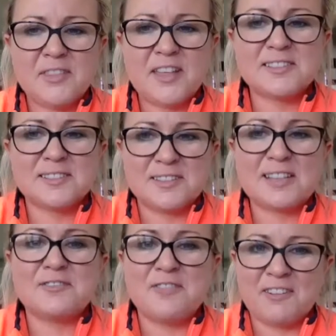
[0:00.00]

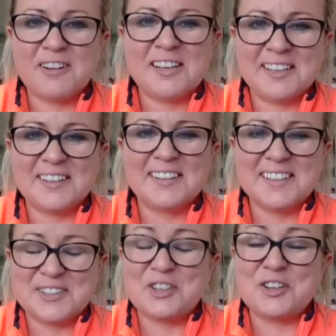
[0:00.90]
that's very clear.
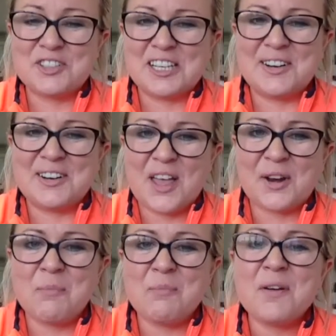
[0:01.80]
It's good to clear that up.
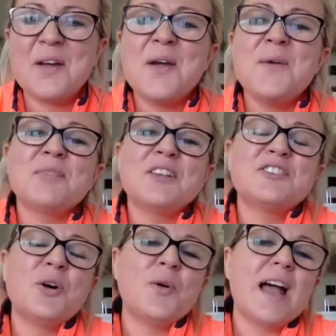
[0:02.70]

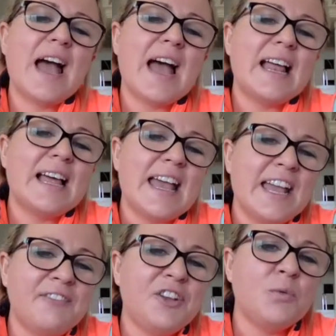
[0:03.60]
So
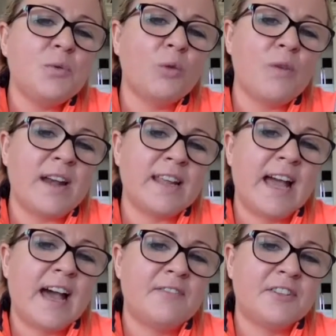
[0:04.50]
if you already
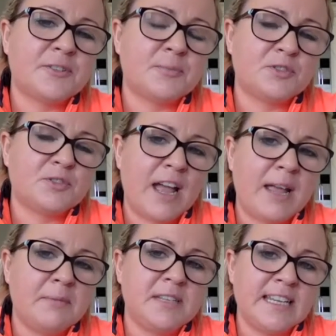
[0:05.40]
have a
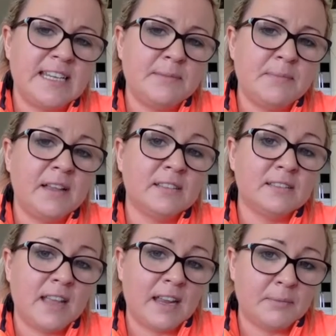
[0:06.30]
subscribed email
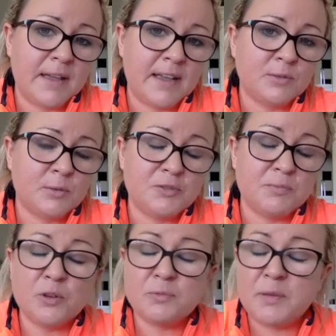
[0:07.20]
database, which
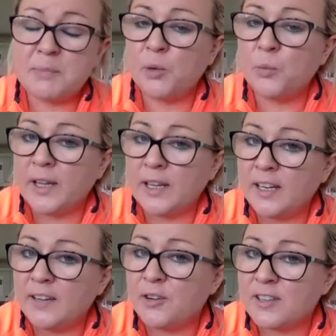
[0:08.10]
most people will
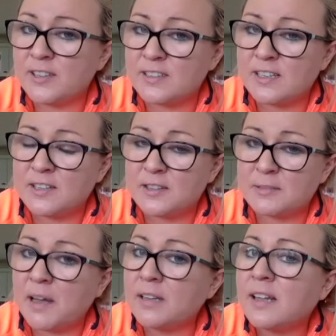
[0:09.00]
if they're listening to this
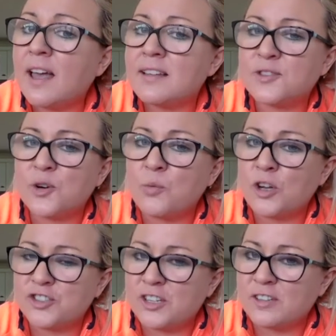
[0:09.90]
podcast or
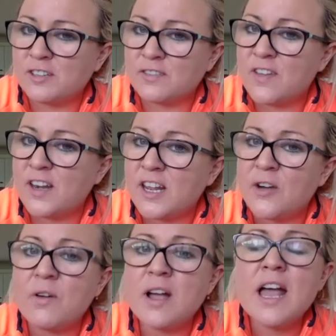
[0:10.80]
watching this video,